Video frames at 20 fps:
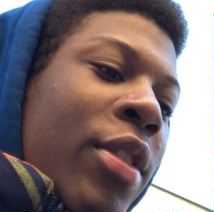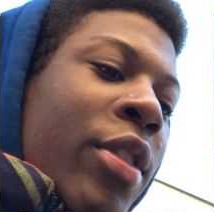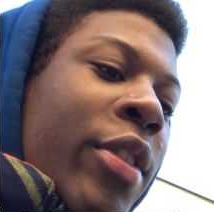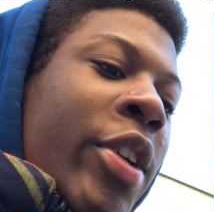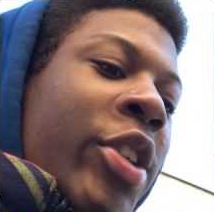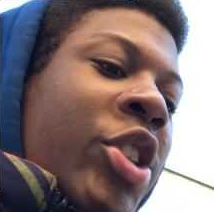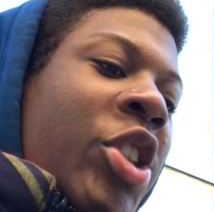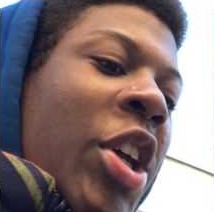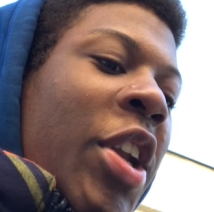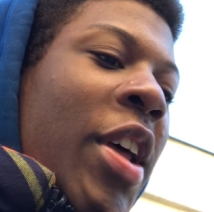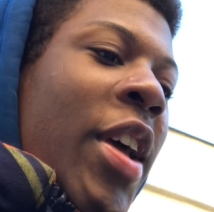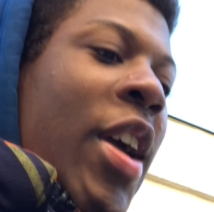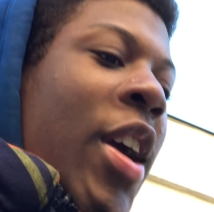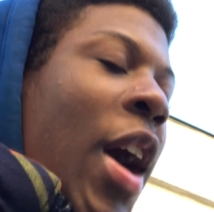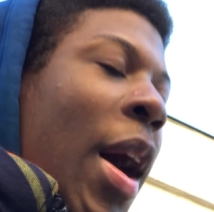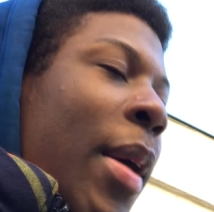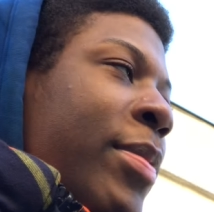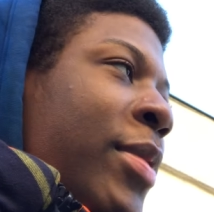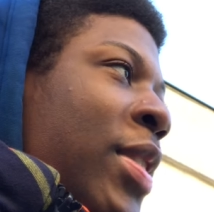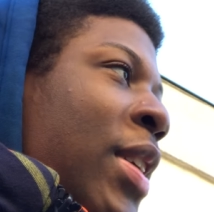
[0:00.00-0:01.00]
you shouldn't
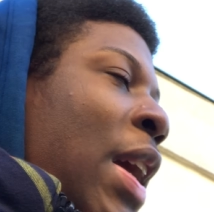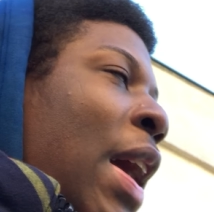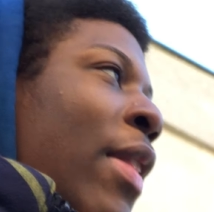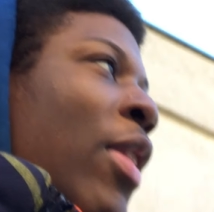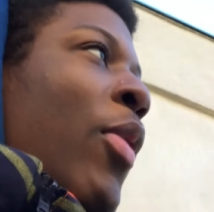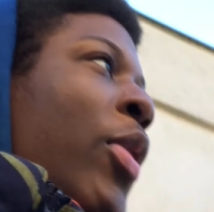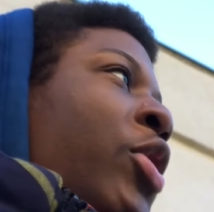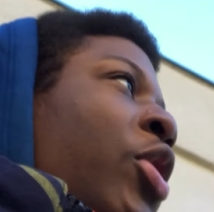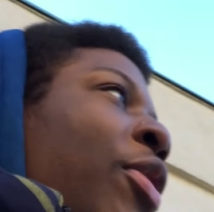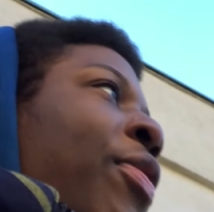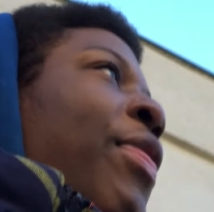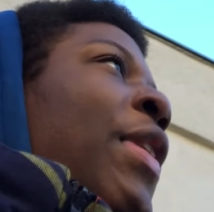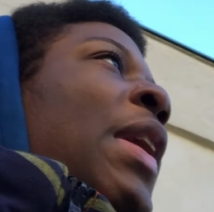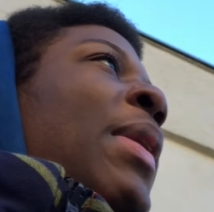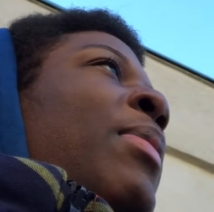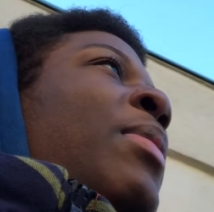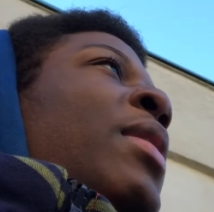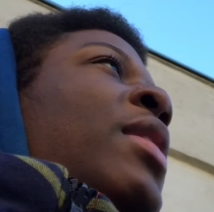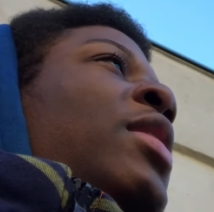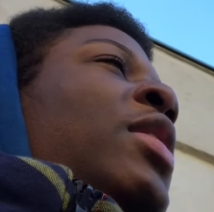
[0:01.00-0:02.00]
come together with your
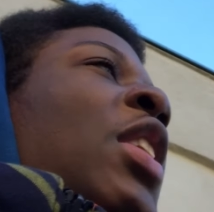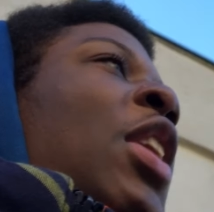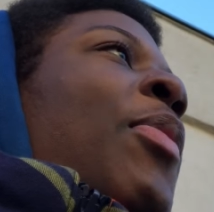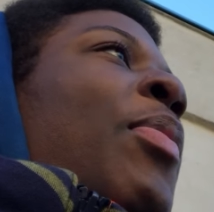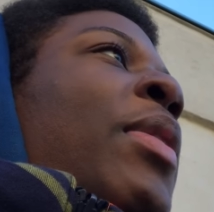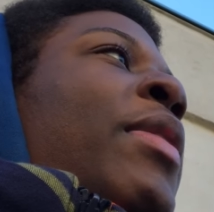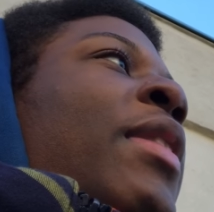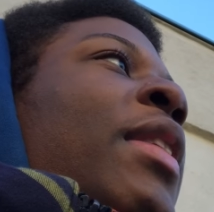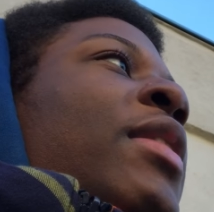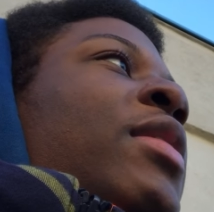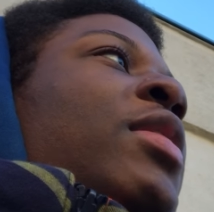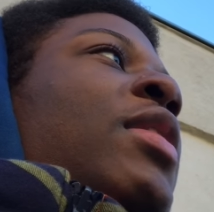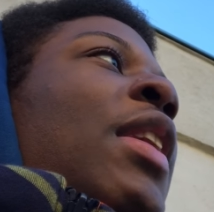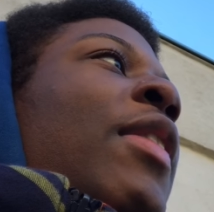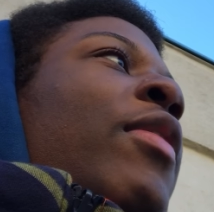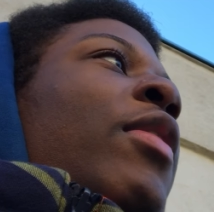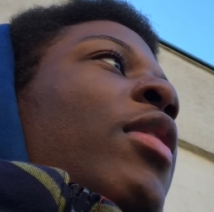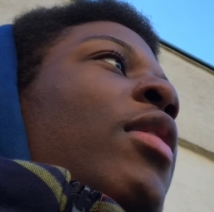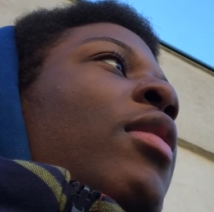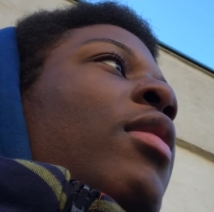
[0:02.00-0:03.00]
family to celebrate
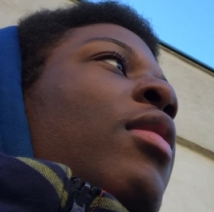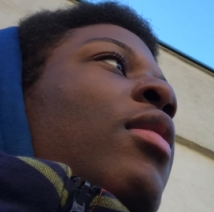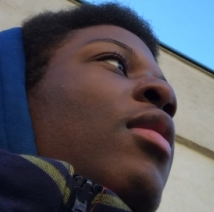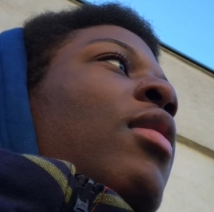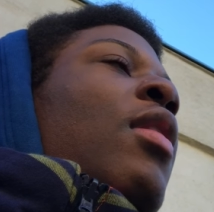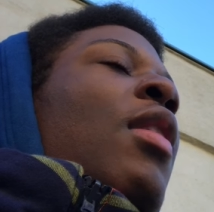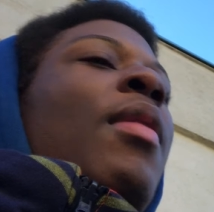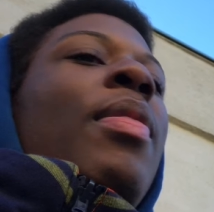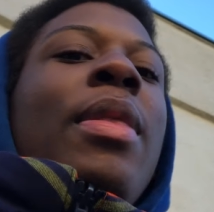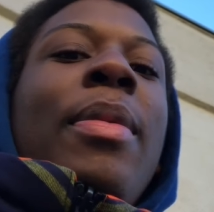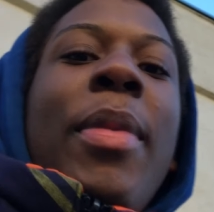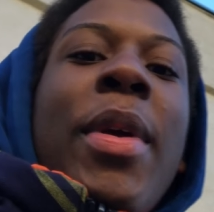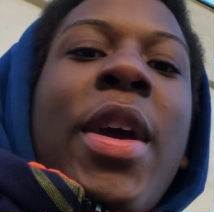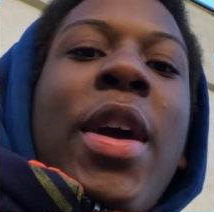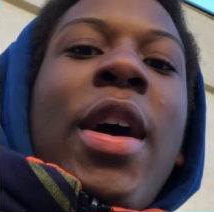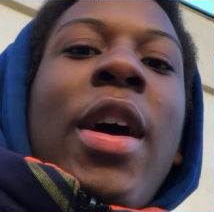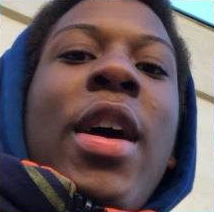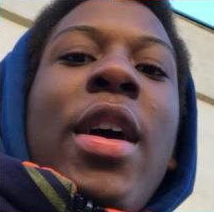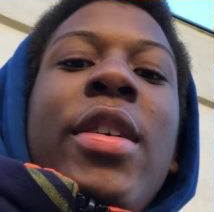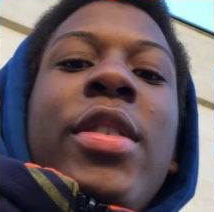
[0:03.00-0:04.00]
Thanksgiving
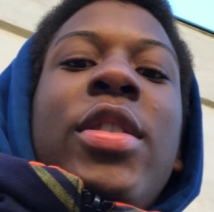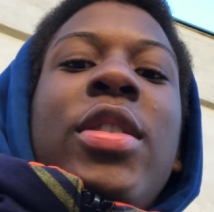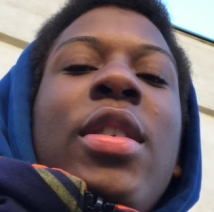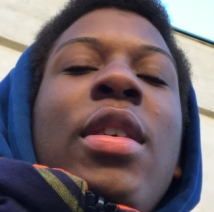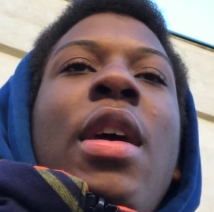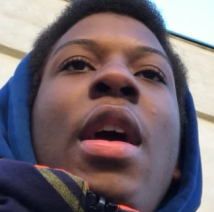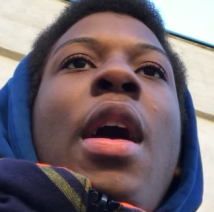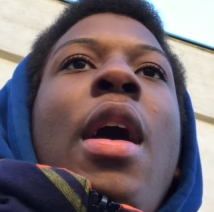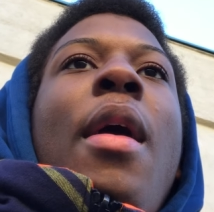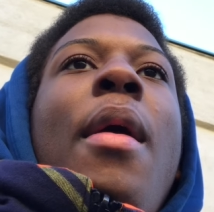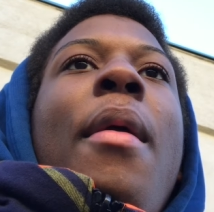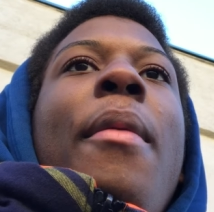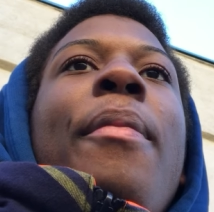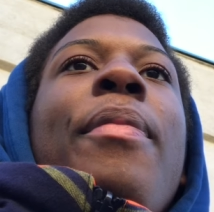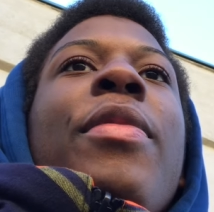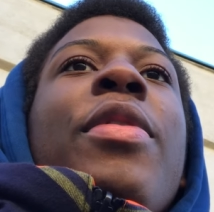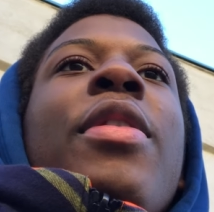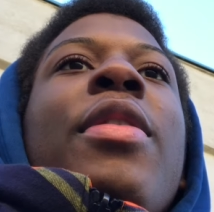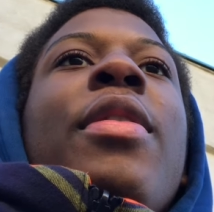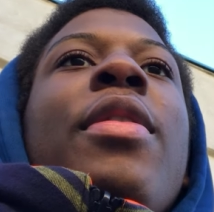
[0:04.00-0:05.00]
because
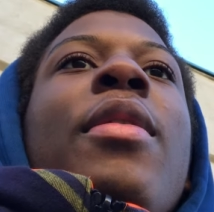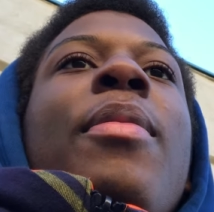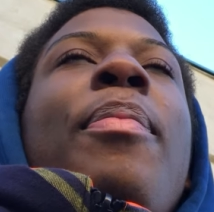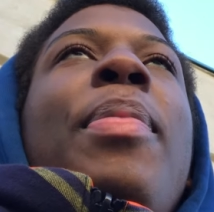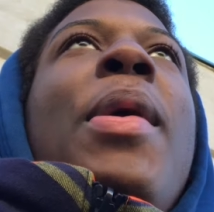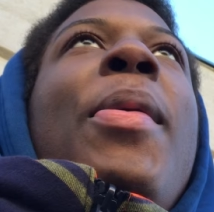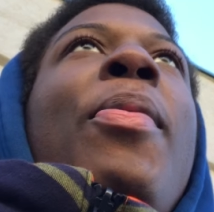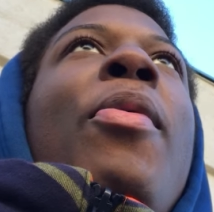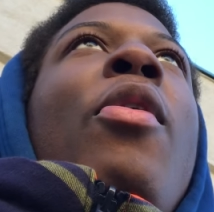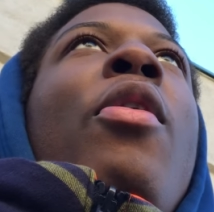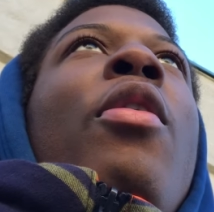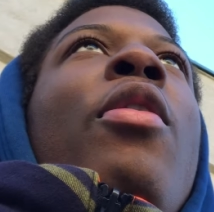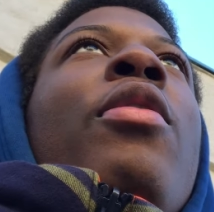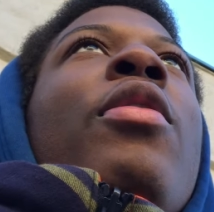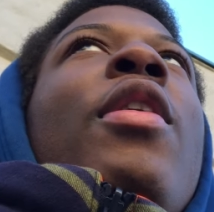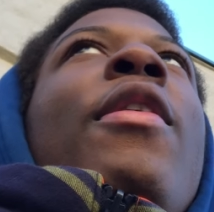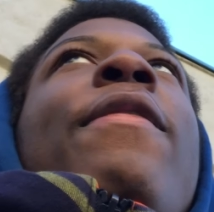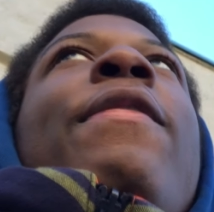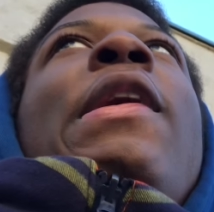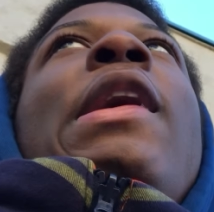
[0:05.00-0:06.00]
people,
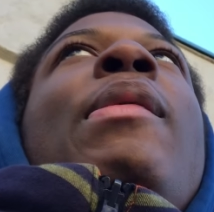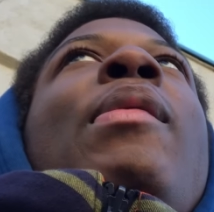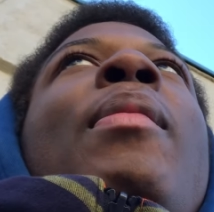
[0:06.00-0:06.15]
your family